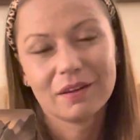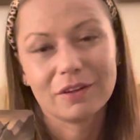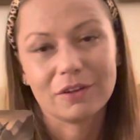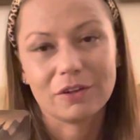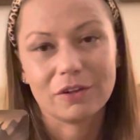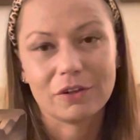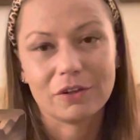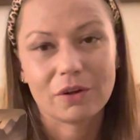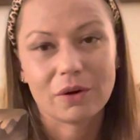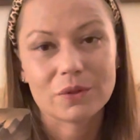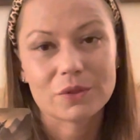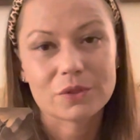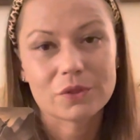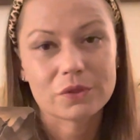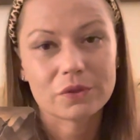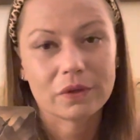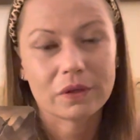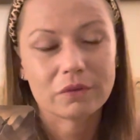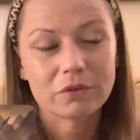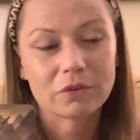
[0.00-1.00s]
you know,
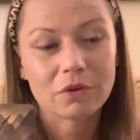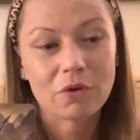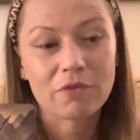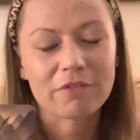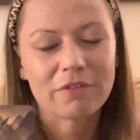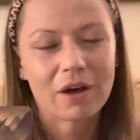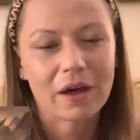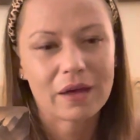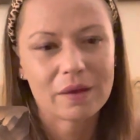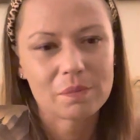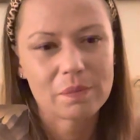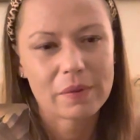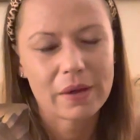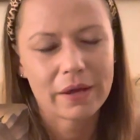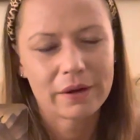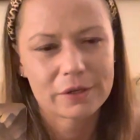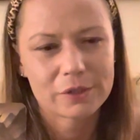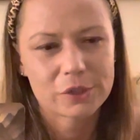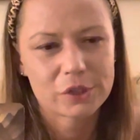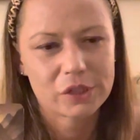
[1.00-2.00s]
to a low vibe
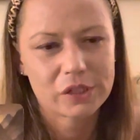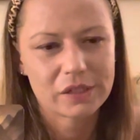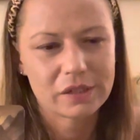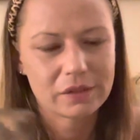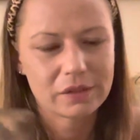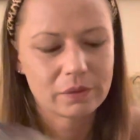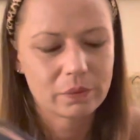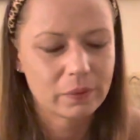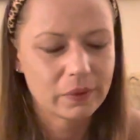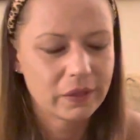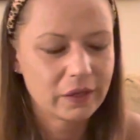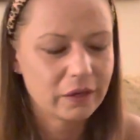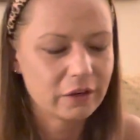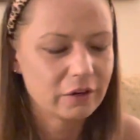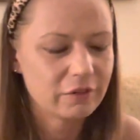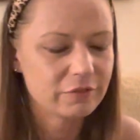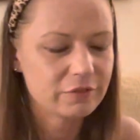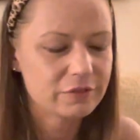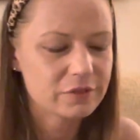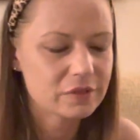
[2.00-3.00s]
energy where
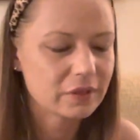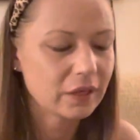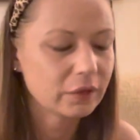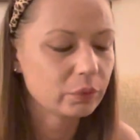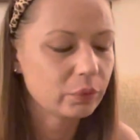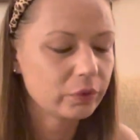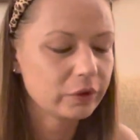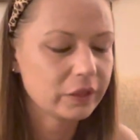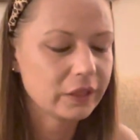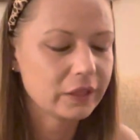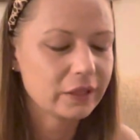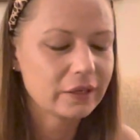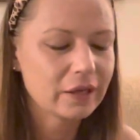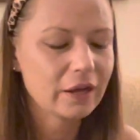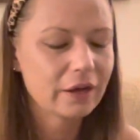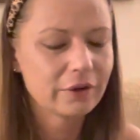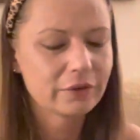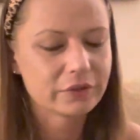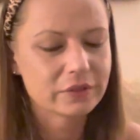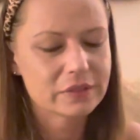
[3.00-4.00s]
if it's not working
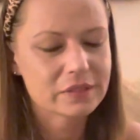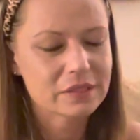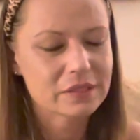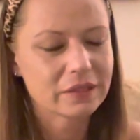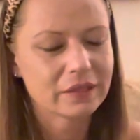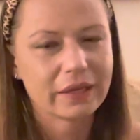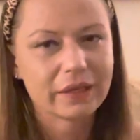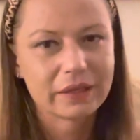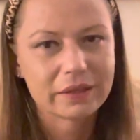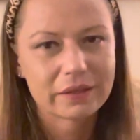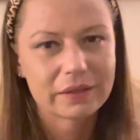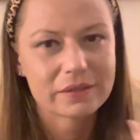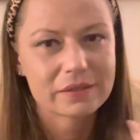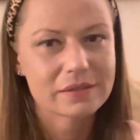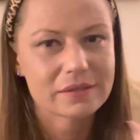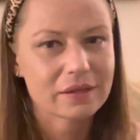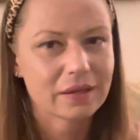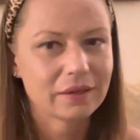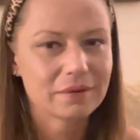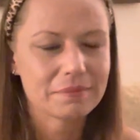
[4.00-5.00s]
out, it's like
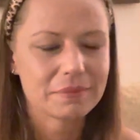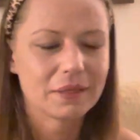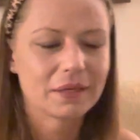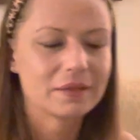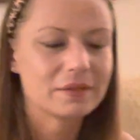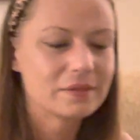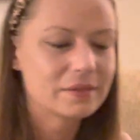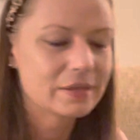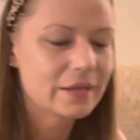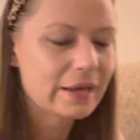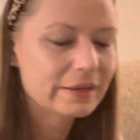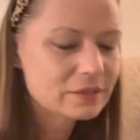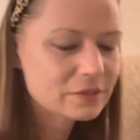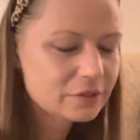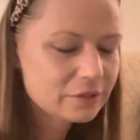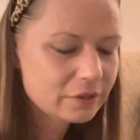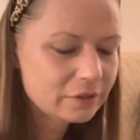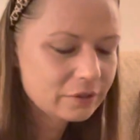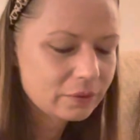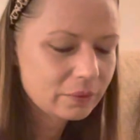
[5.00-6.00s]
it's gonna be a
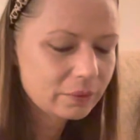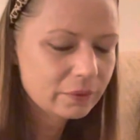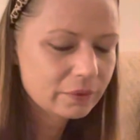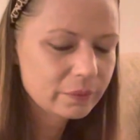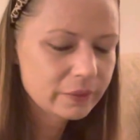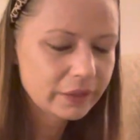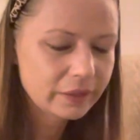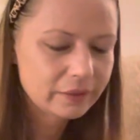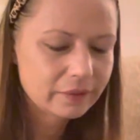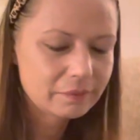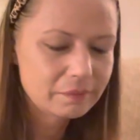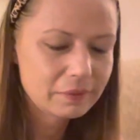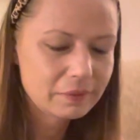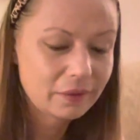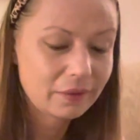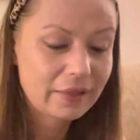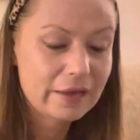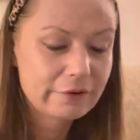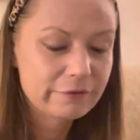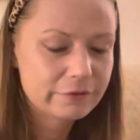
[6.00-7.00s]
disaster, or we're gonna be a
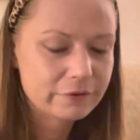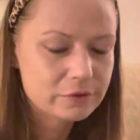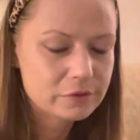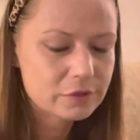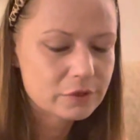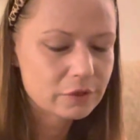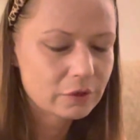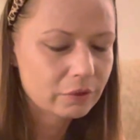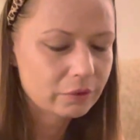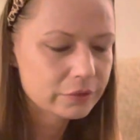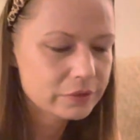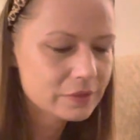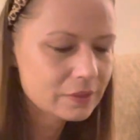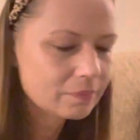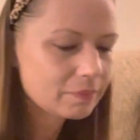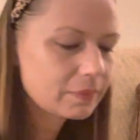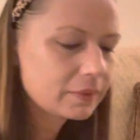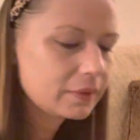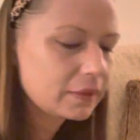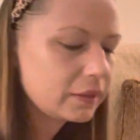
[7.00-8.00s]
laughing stock or
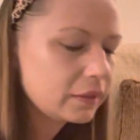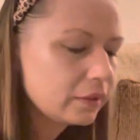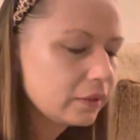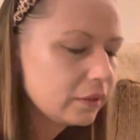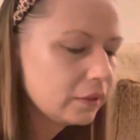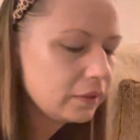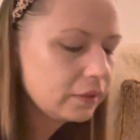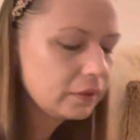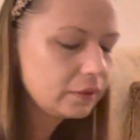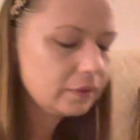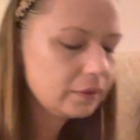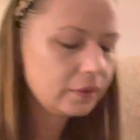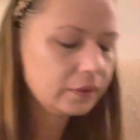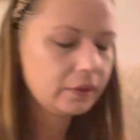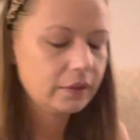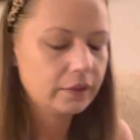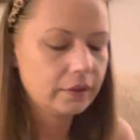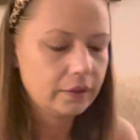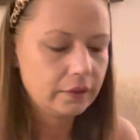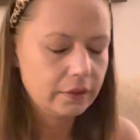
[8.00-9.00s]
something.
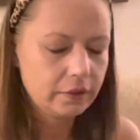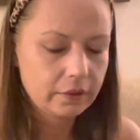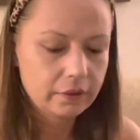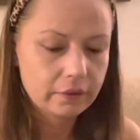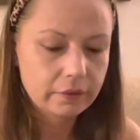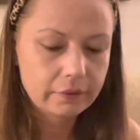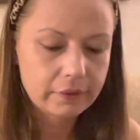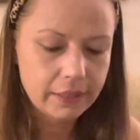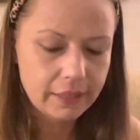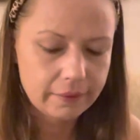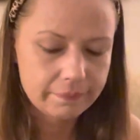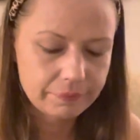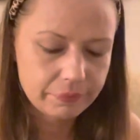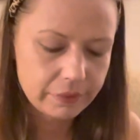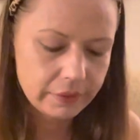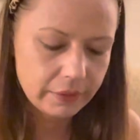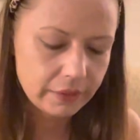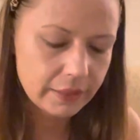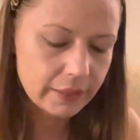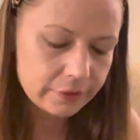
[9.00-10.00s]
Okay,
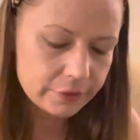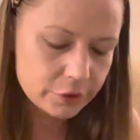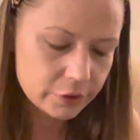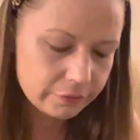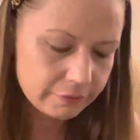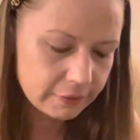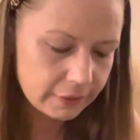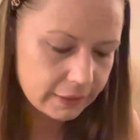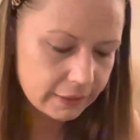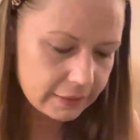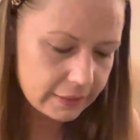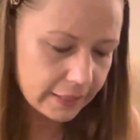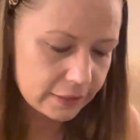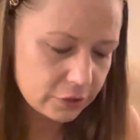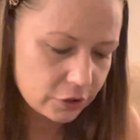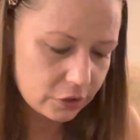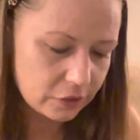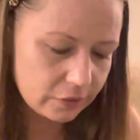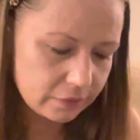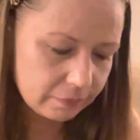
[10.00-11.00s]
the energy of the
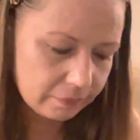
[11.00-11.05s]
connection.